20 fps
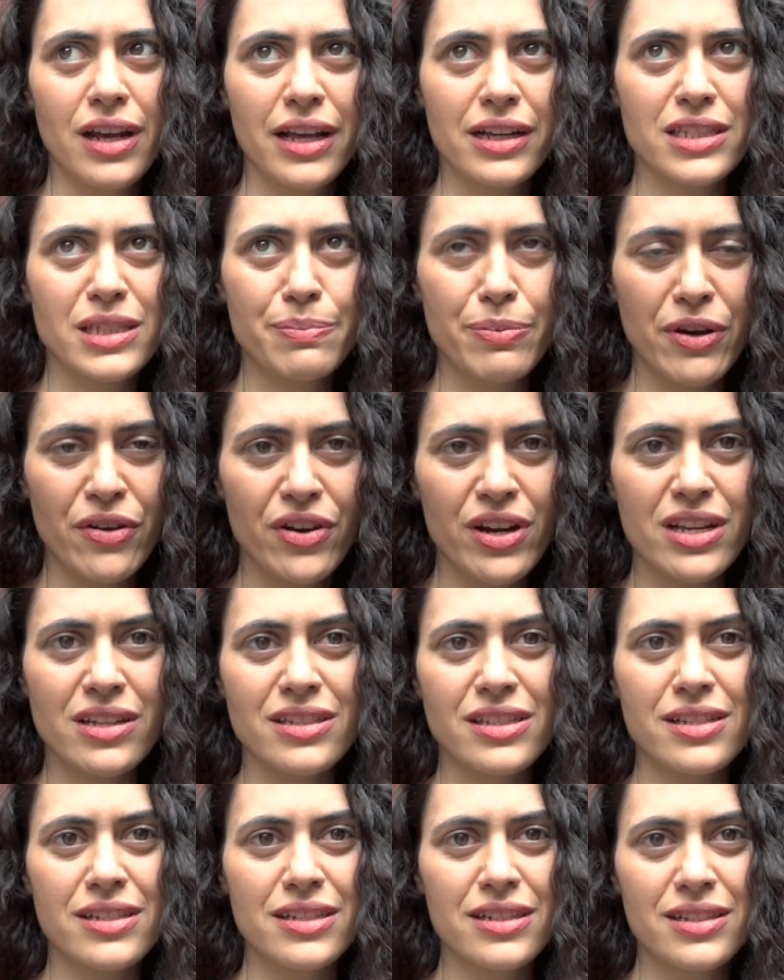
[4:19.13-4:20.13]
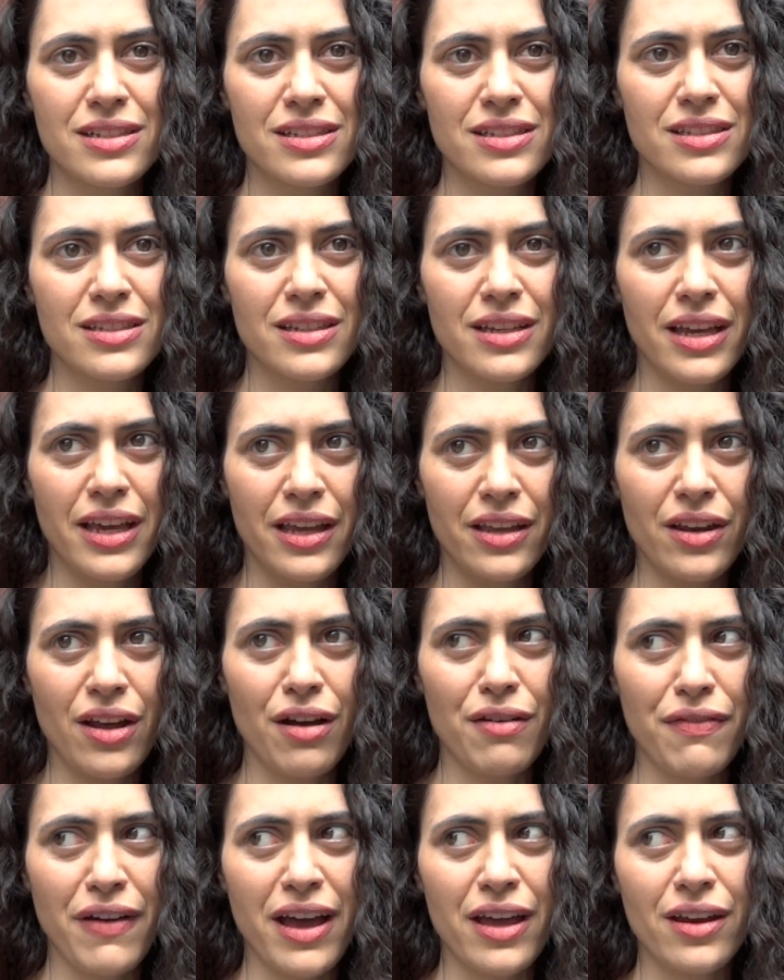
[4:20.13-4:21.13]
experiences in
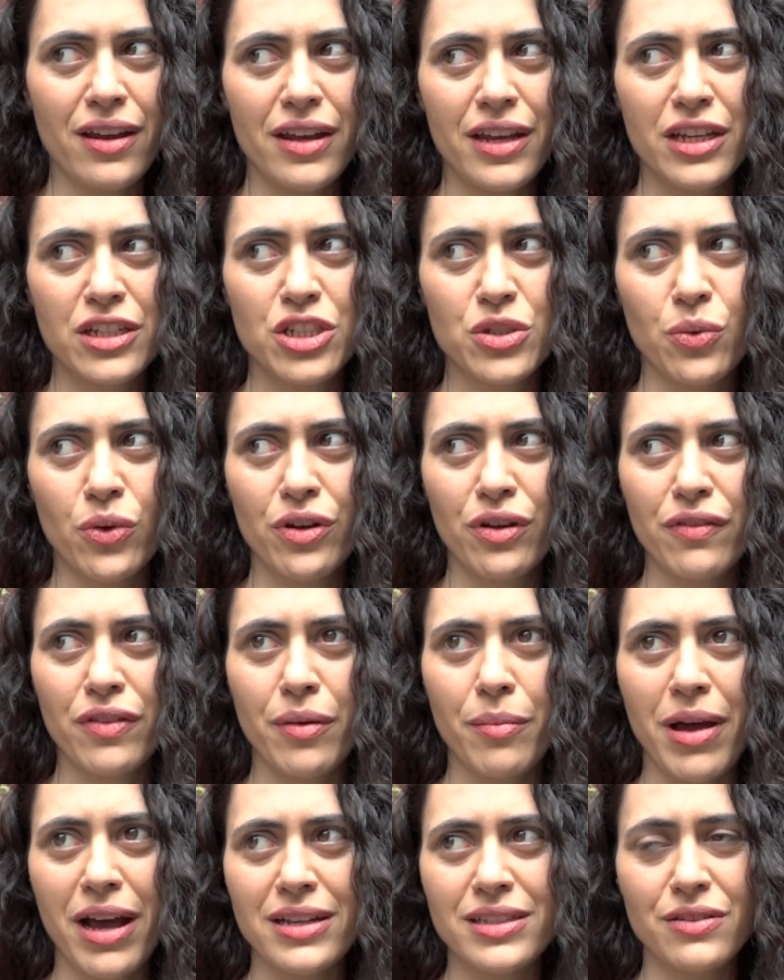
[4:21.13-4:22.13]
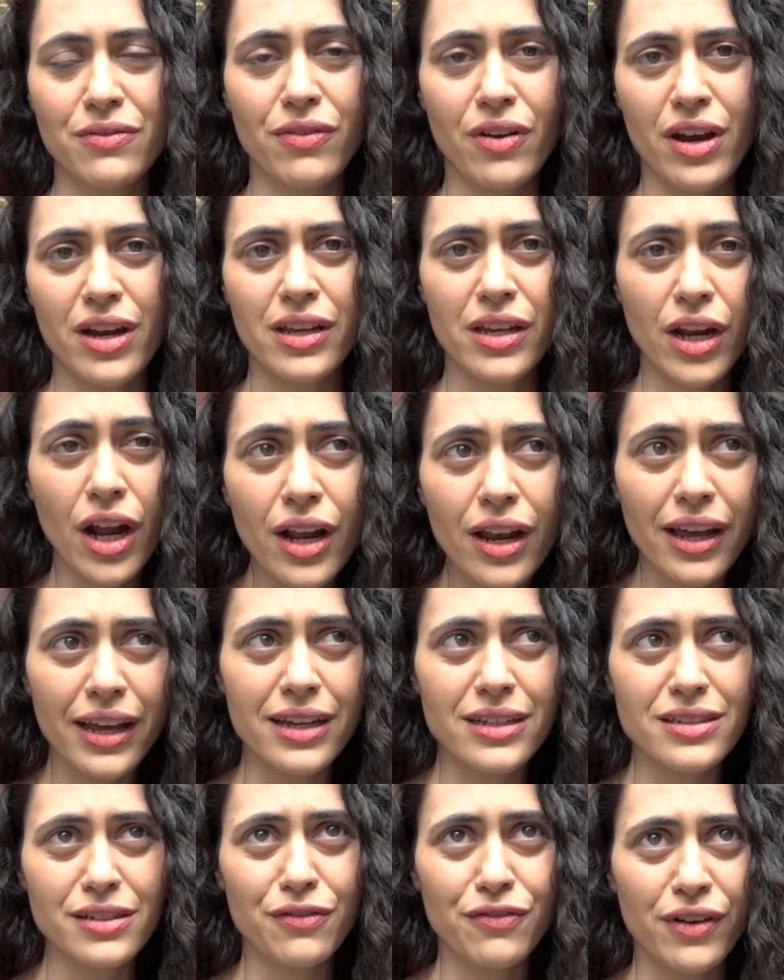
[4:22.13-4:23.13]
Havana. Each one of them has a
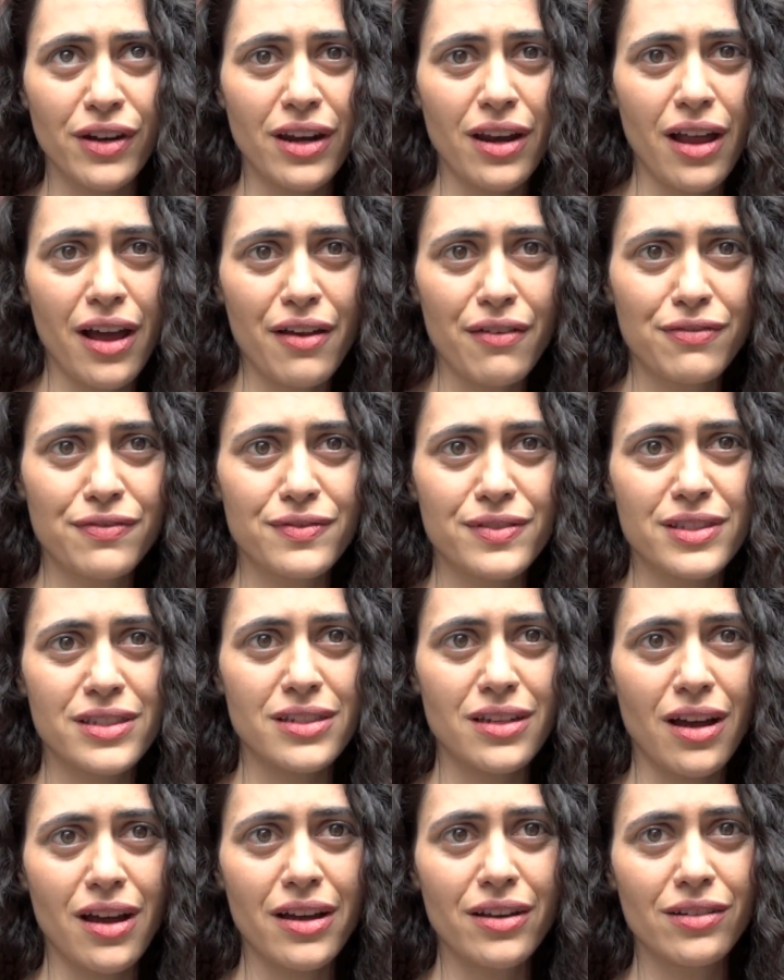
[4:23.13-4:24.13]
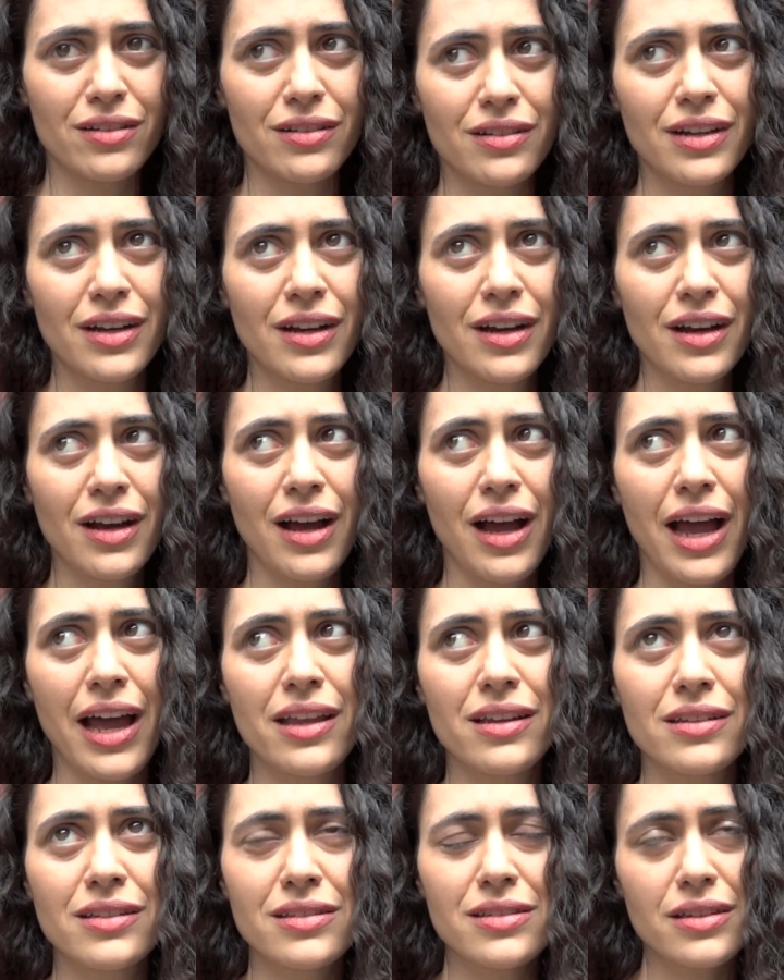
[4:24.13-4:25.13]
different lifestyle,
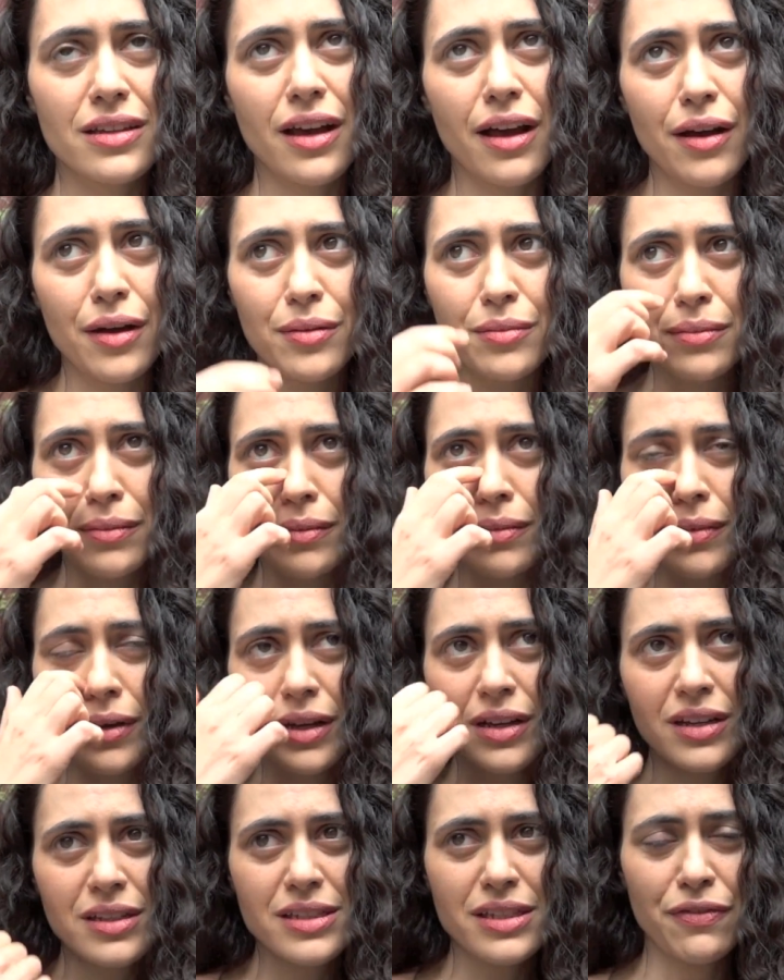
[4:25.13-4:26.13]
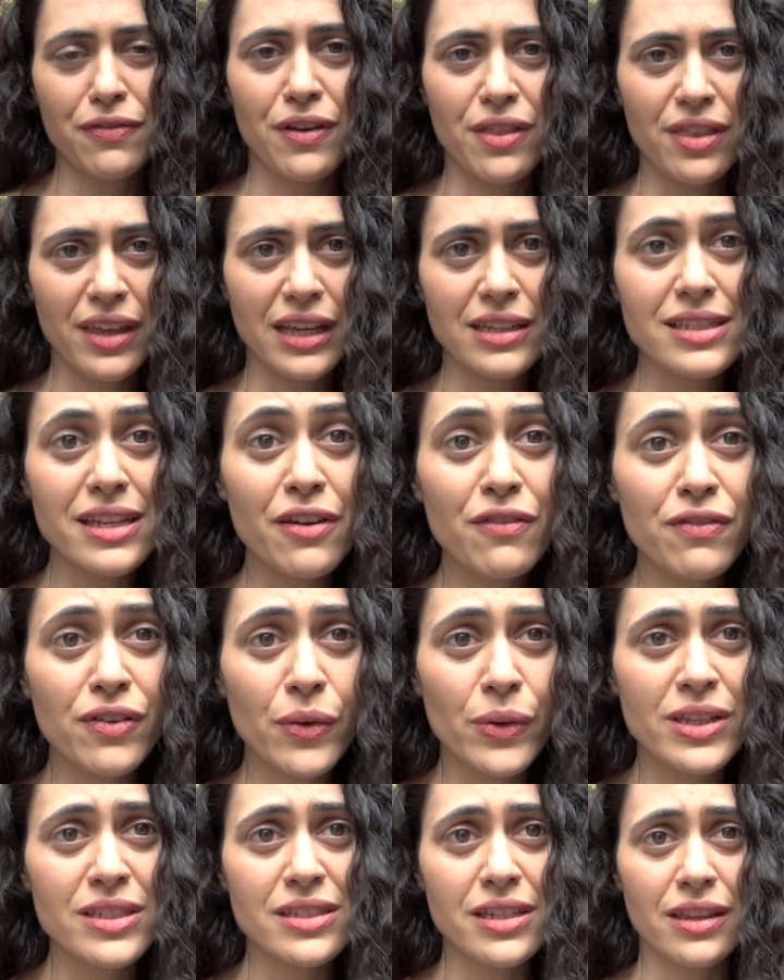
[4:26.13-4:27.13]
and different things
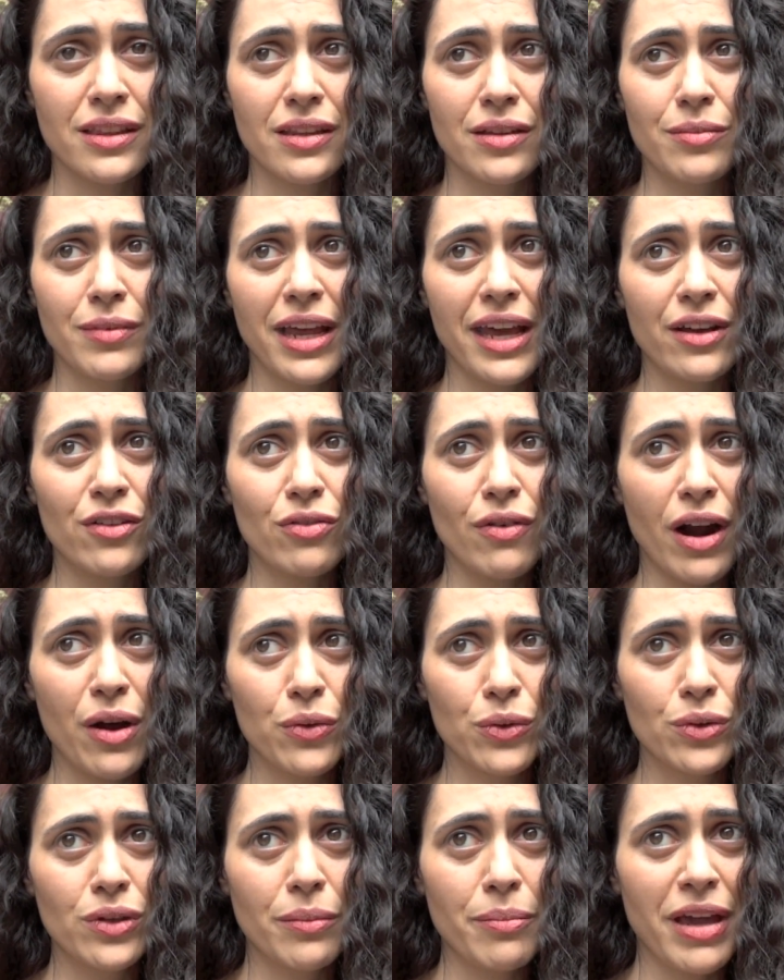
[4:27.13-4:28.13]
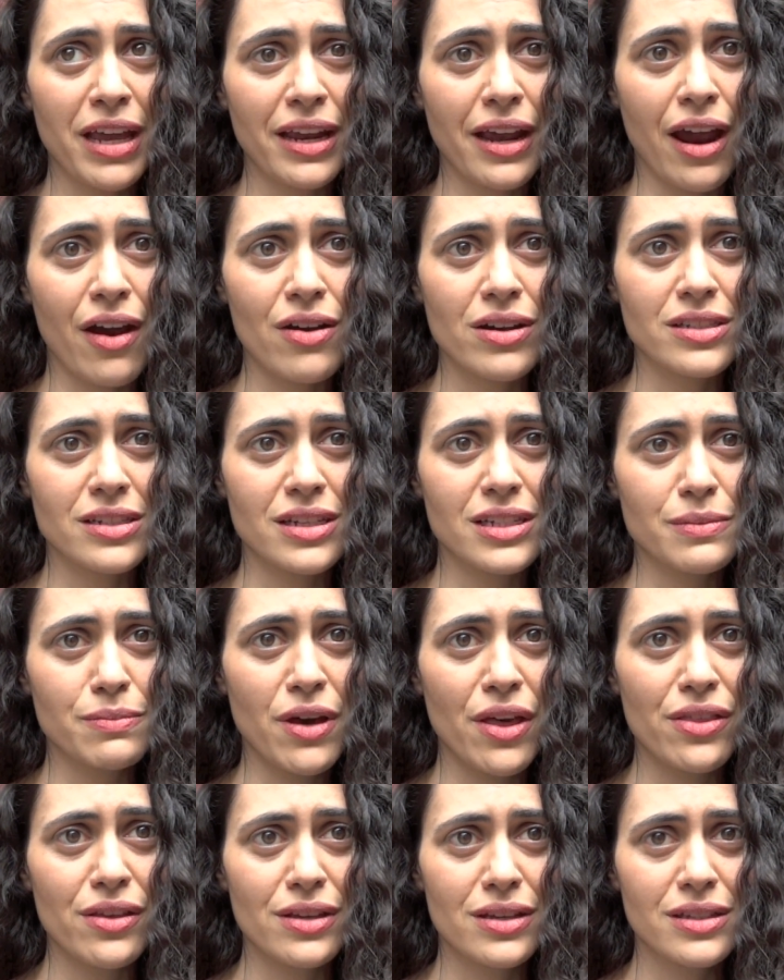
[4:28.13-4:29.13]
influencing them. Like Raúl, the main character, his
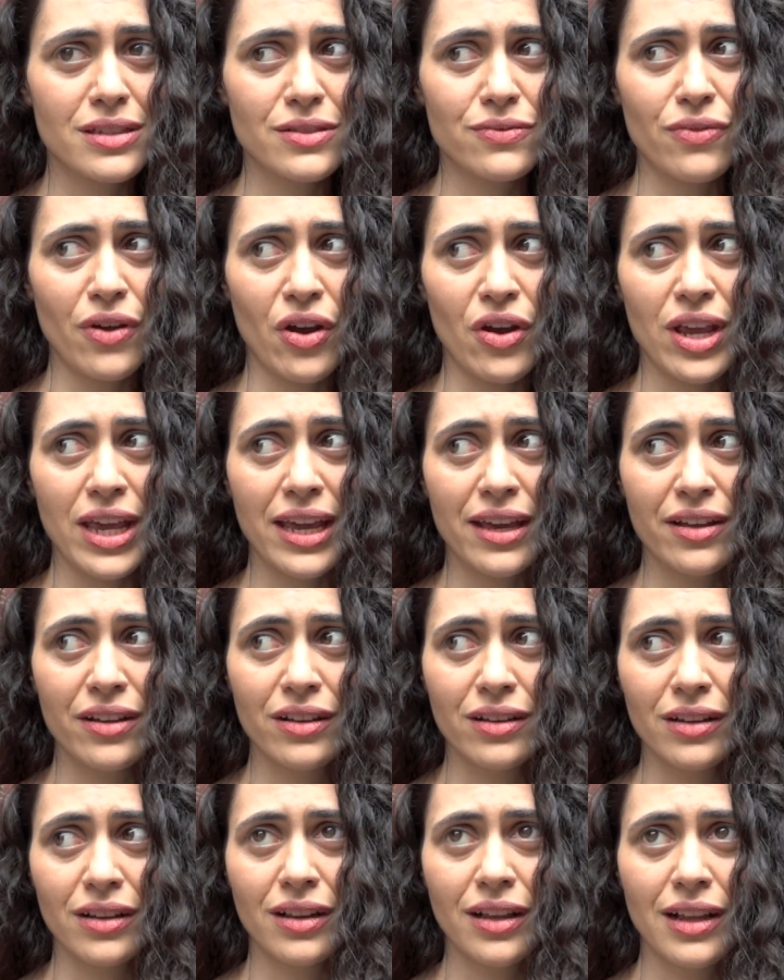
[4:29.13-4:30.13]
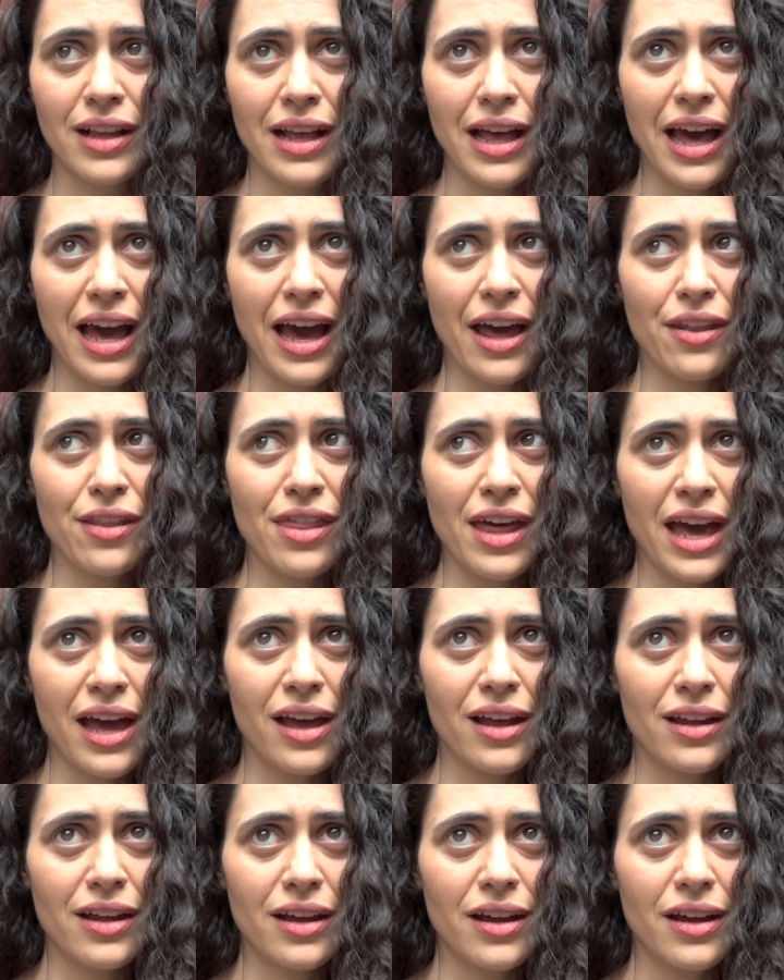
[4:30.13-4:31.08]
mother's very ill, and that